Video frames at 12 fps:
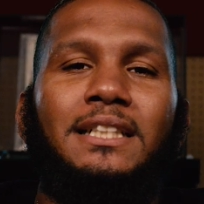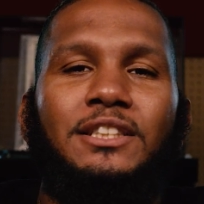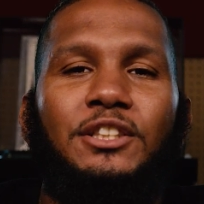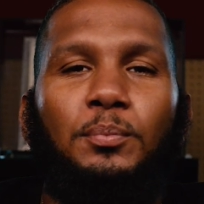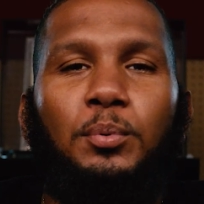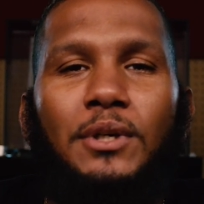
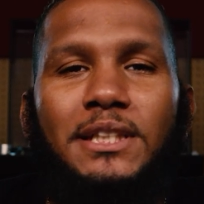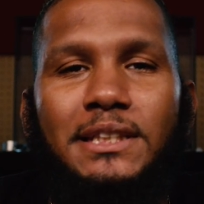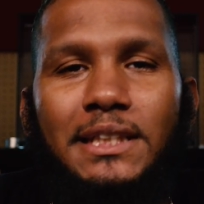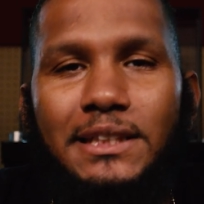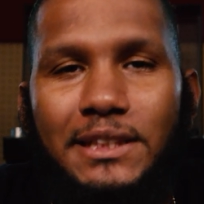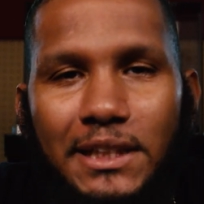It's your boy
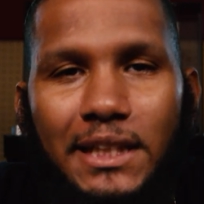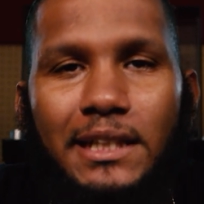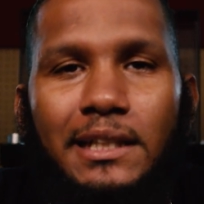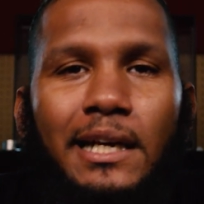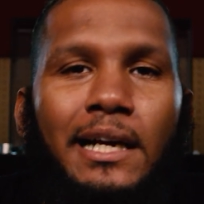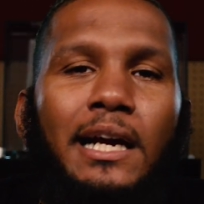
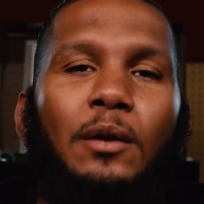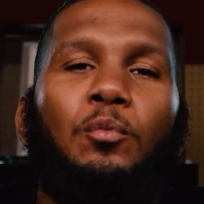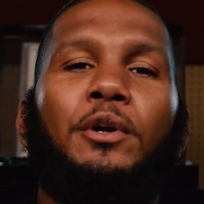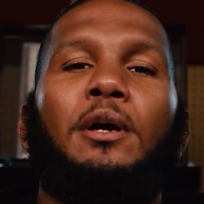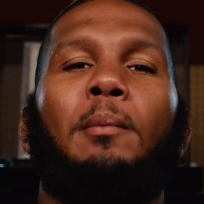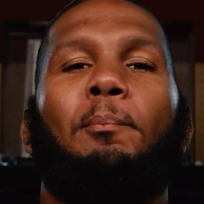CG, and
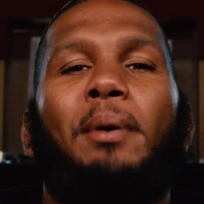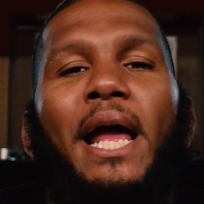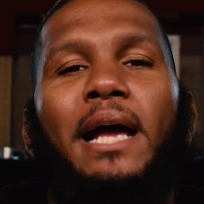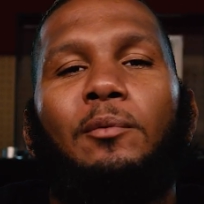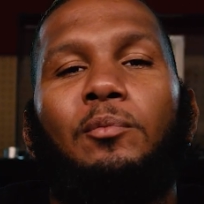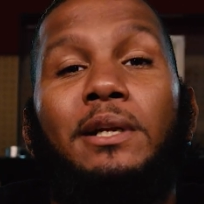we are
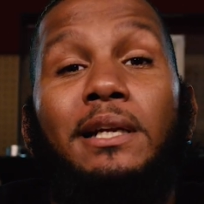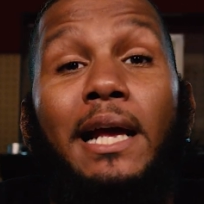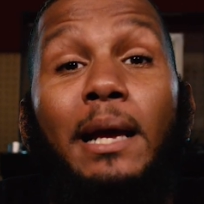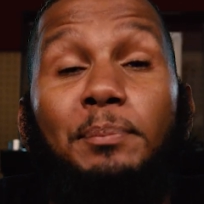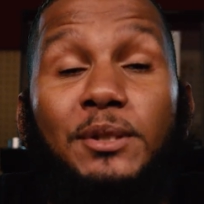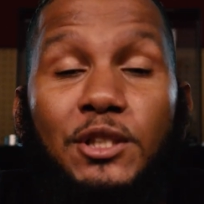back with
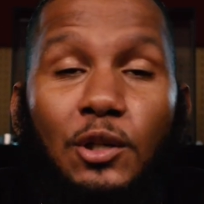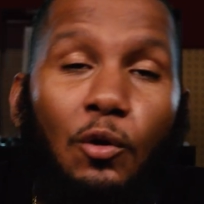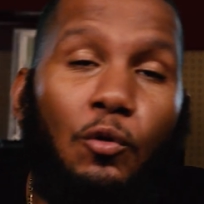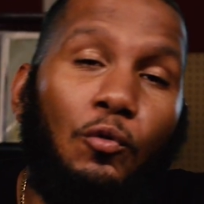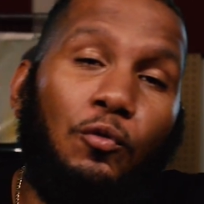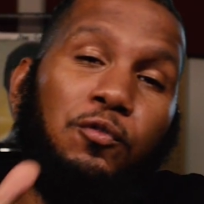
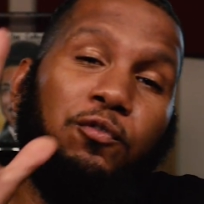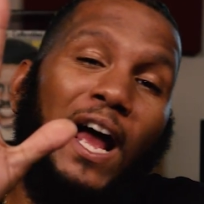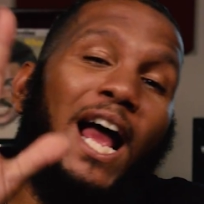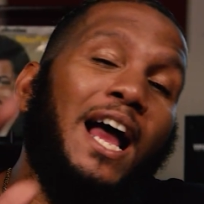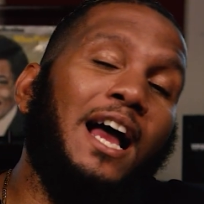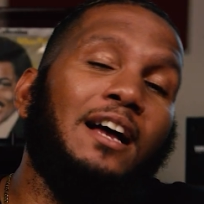episode
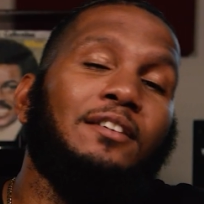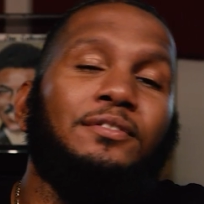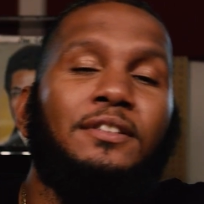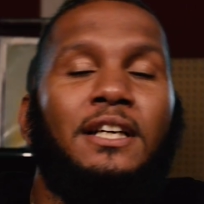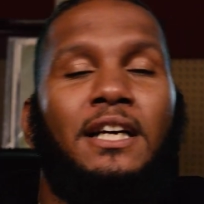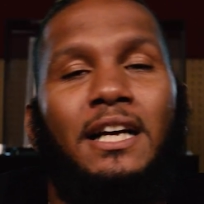
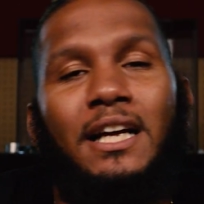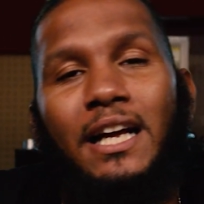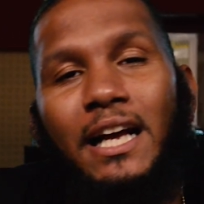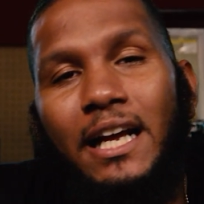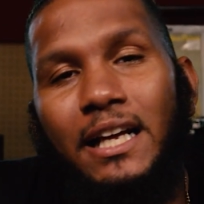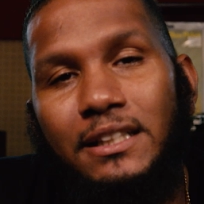five.
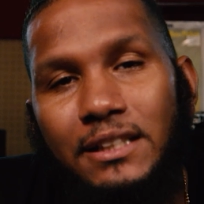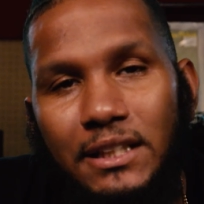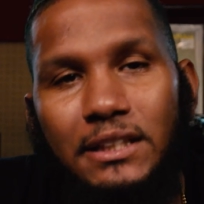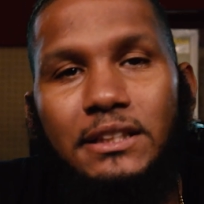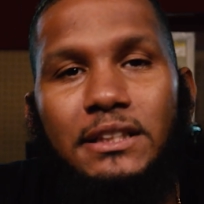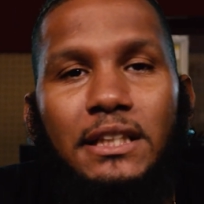And
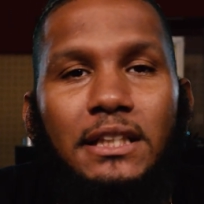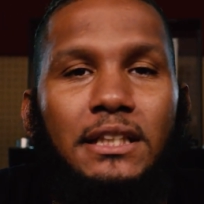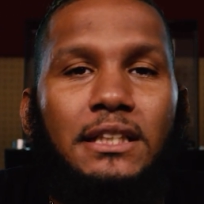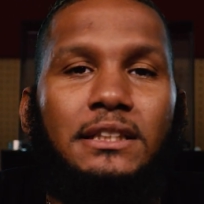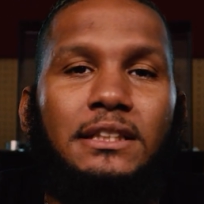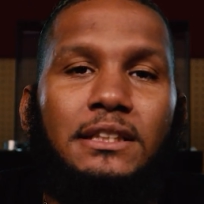this
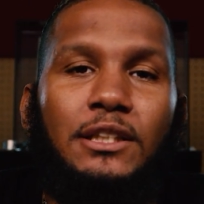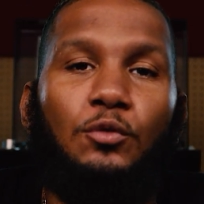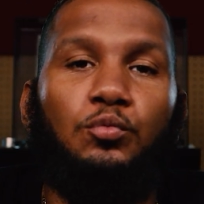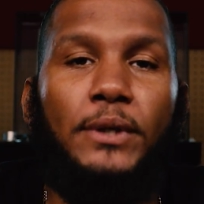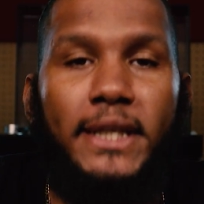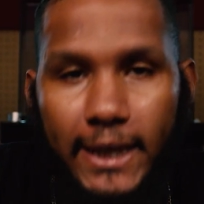is the
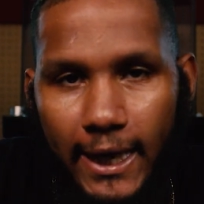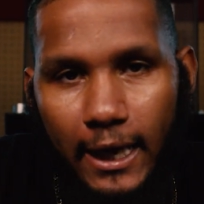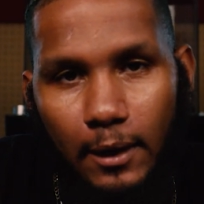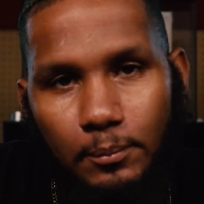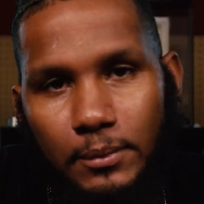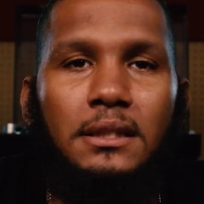
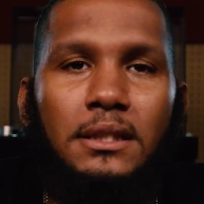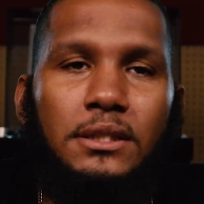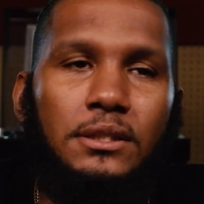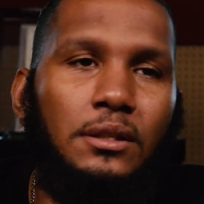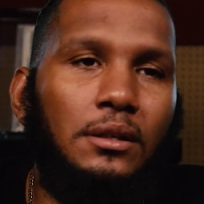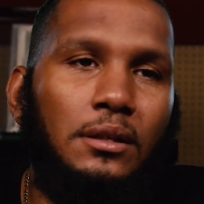recap. This
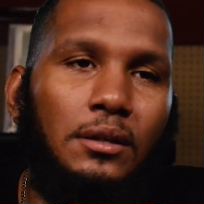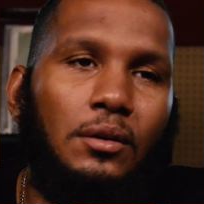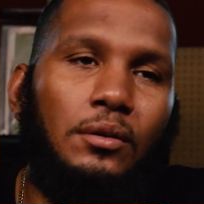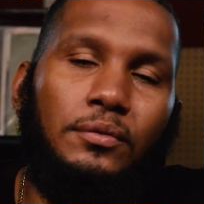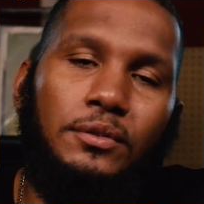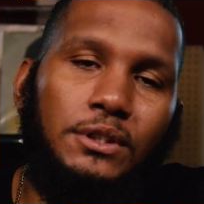is gonna
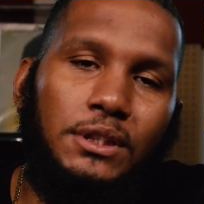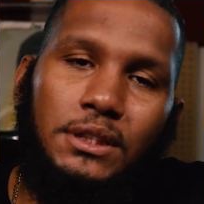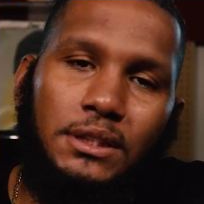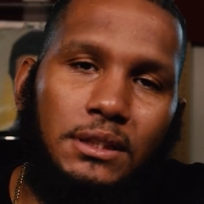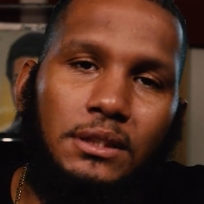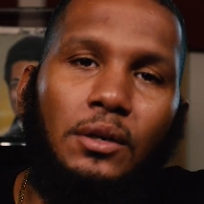go over
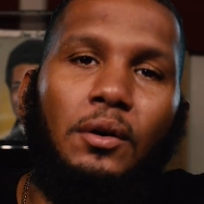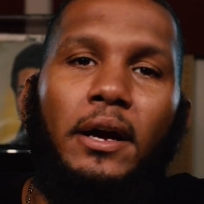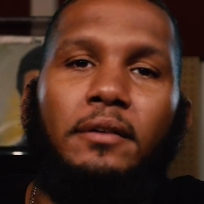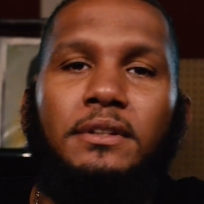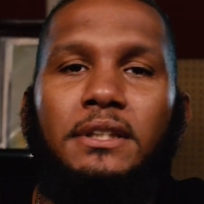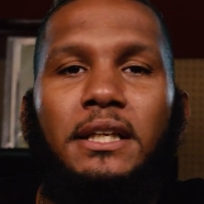just you know
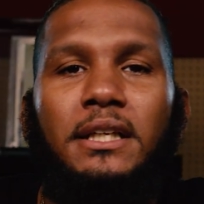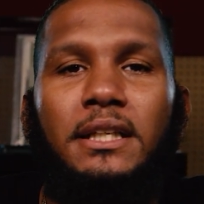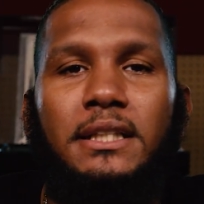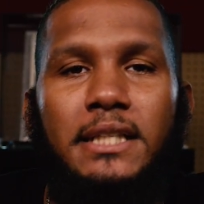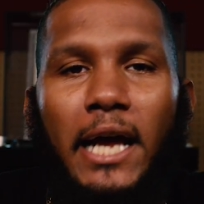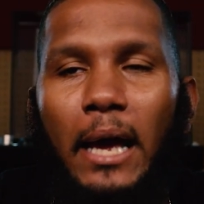everything
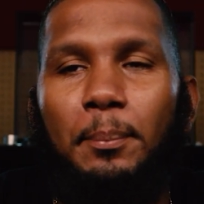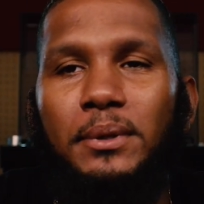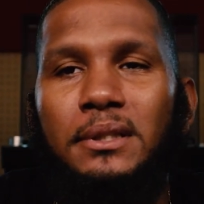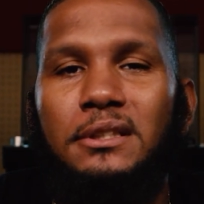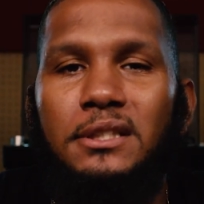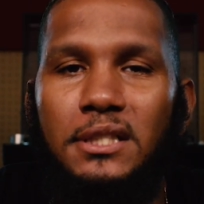that's
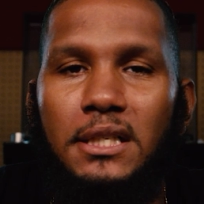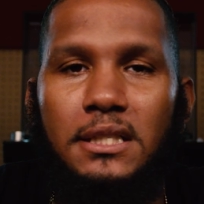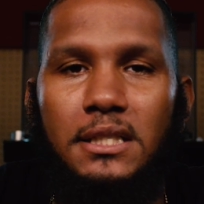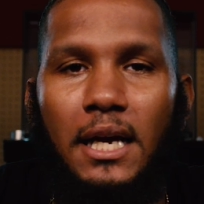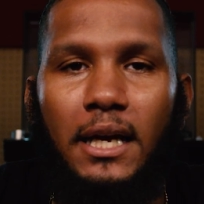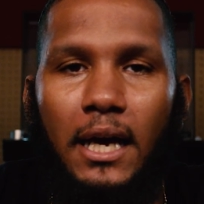happened
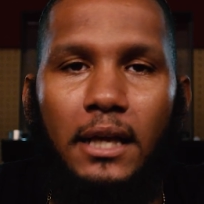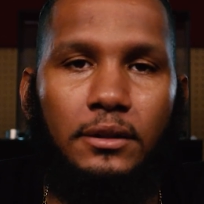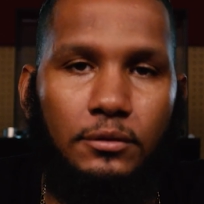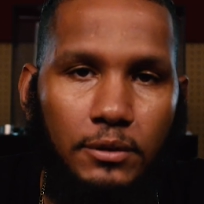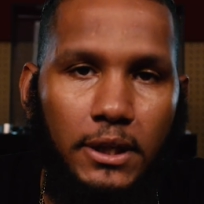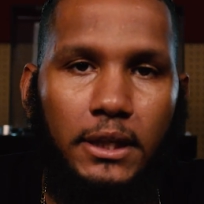since I got
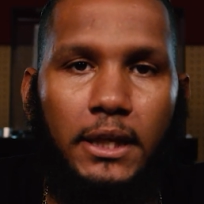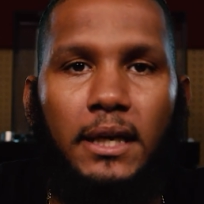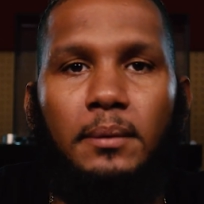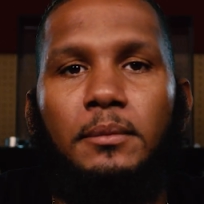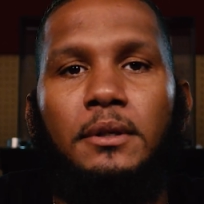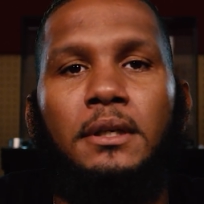the red
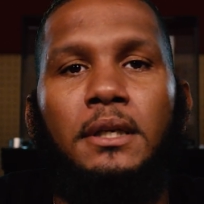camera.